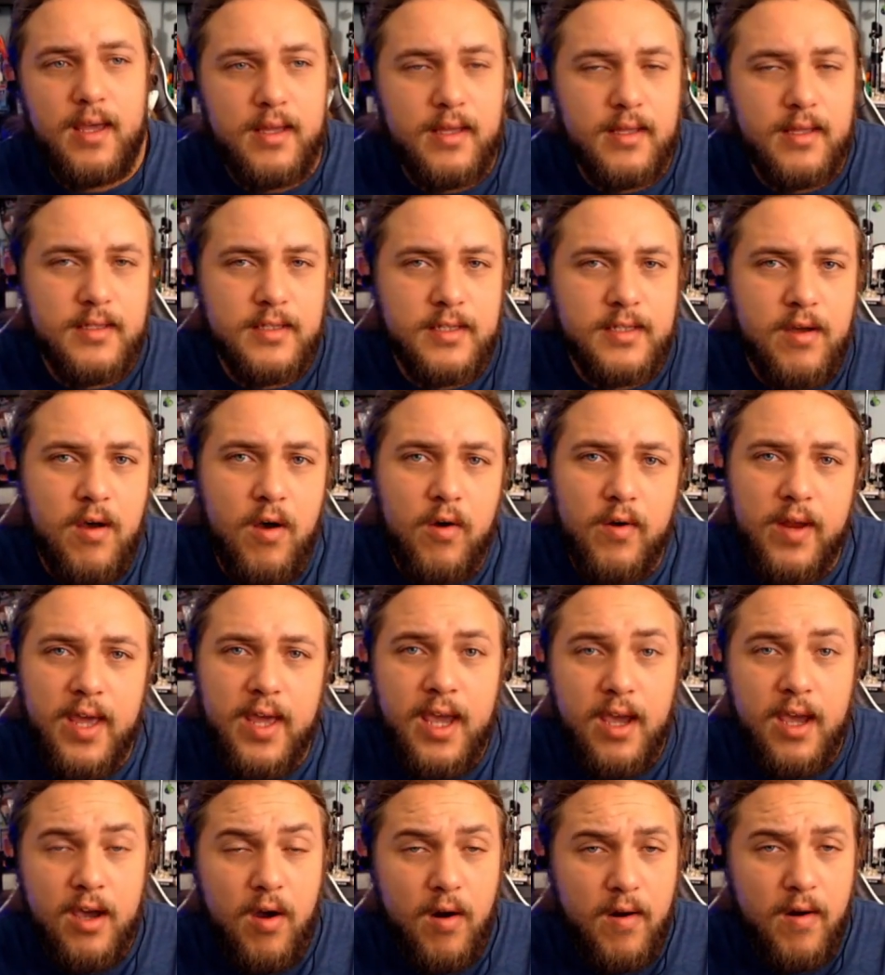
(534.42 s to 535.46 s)
It's called
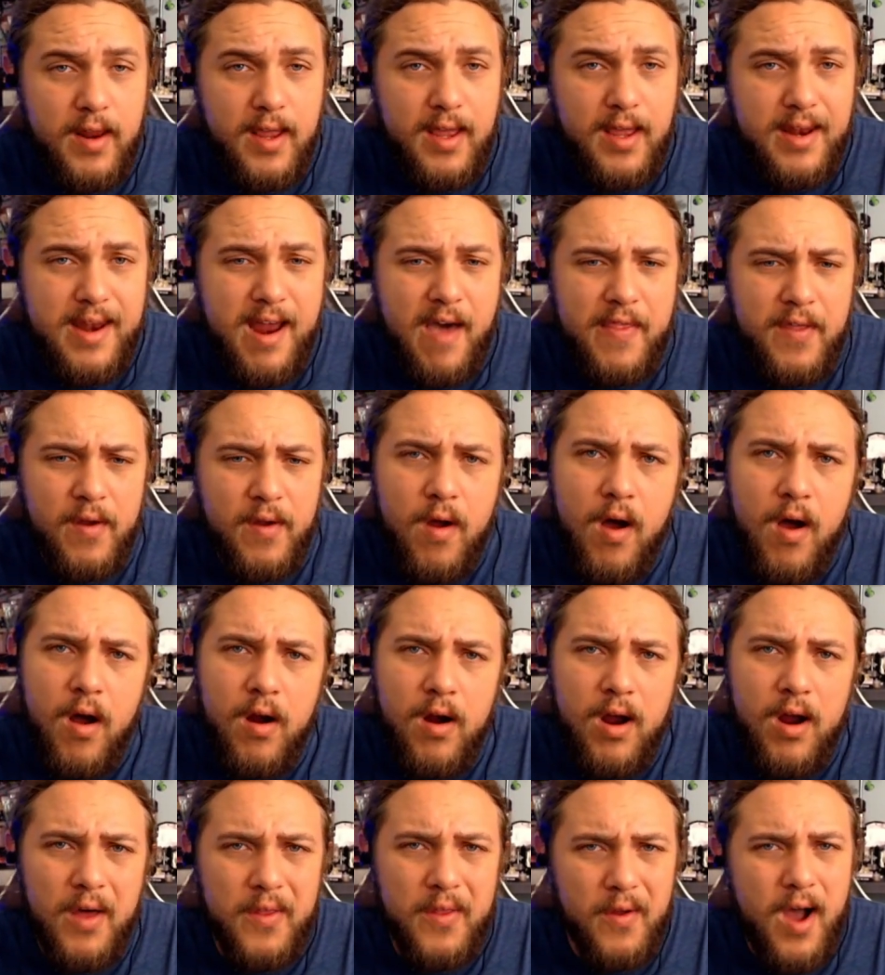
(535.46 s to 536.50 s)
Incarnate. Now there
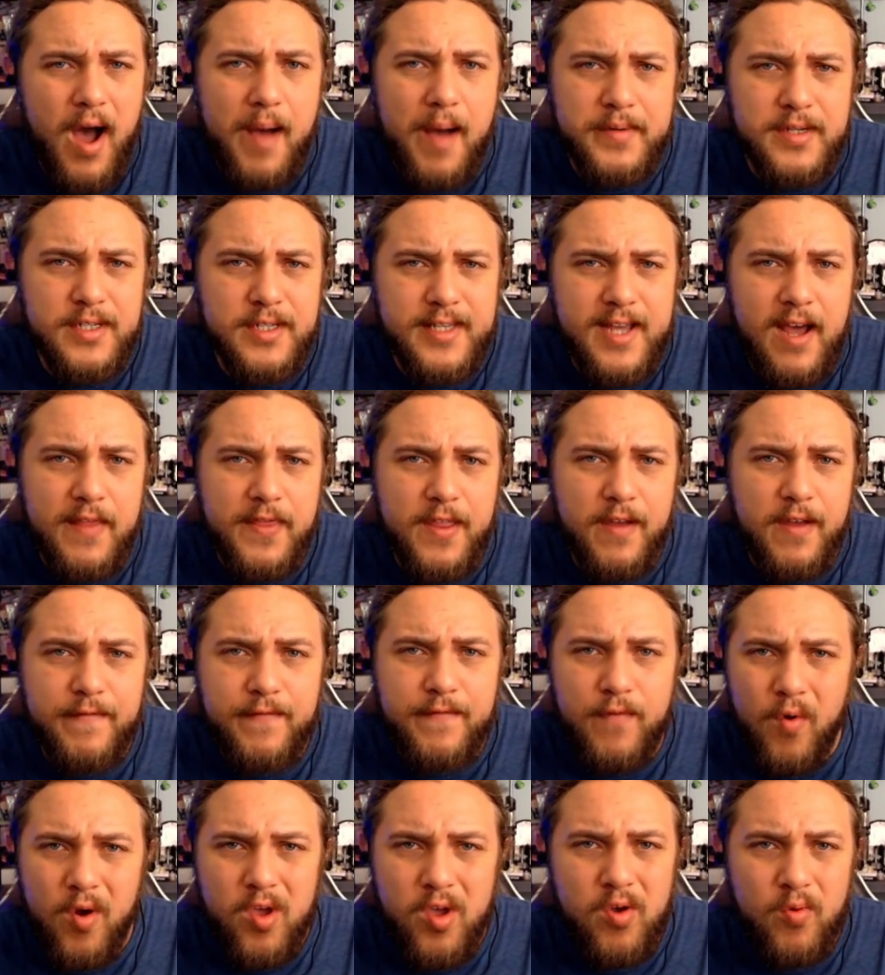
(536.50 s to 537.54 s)
are other options out there
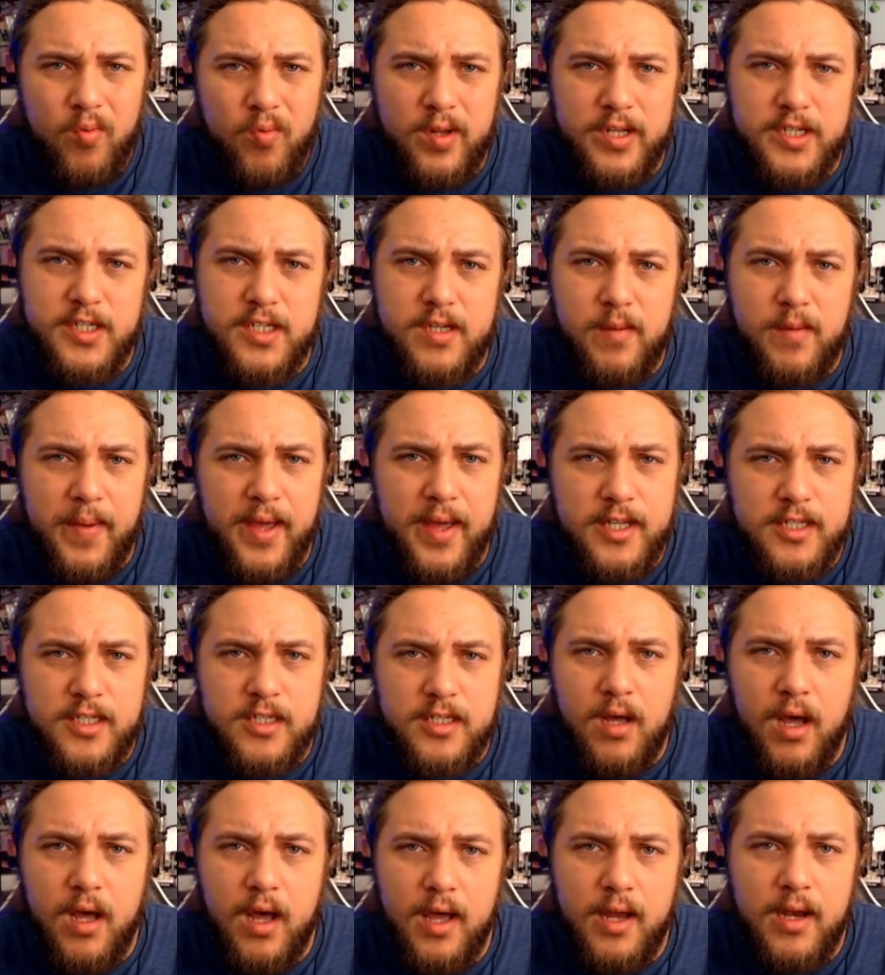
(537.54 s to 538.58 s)
for you. It really just depends
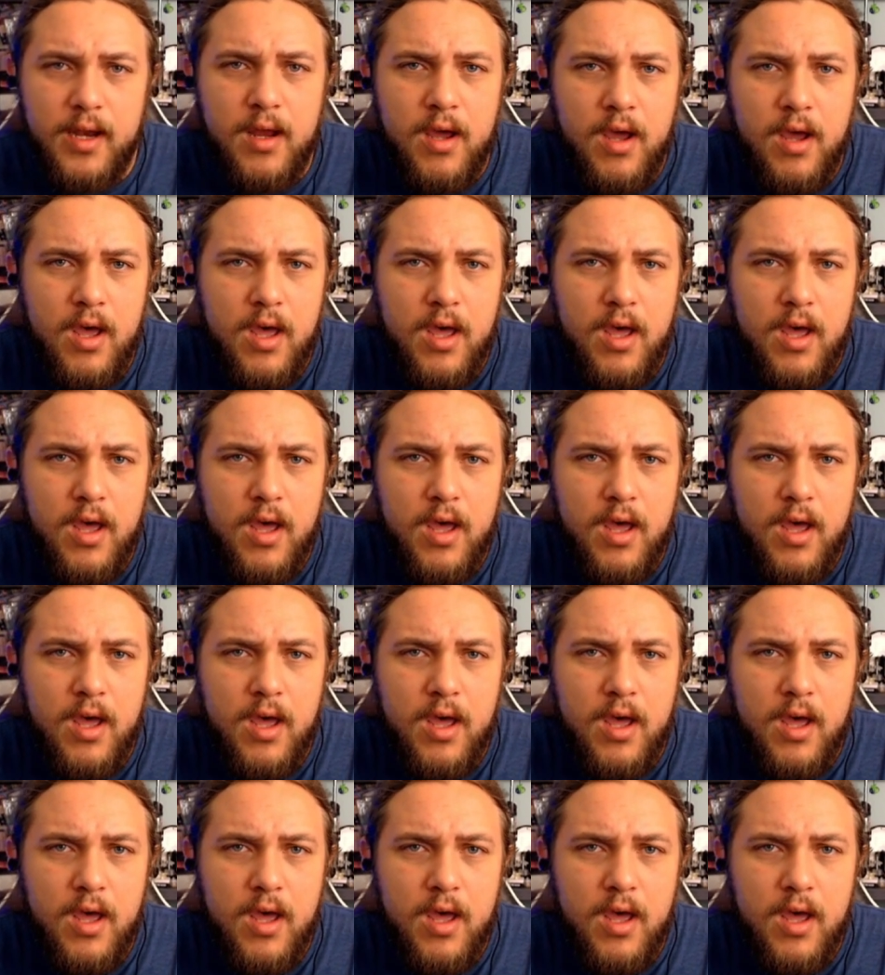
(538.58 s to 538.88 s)
on,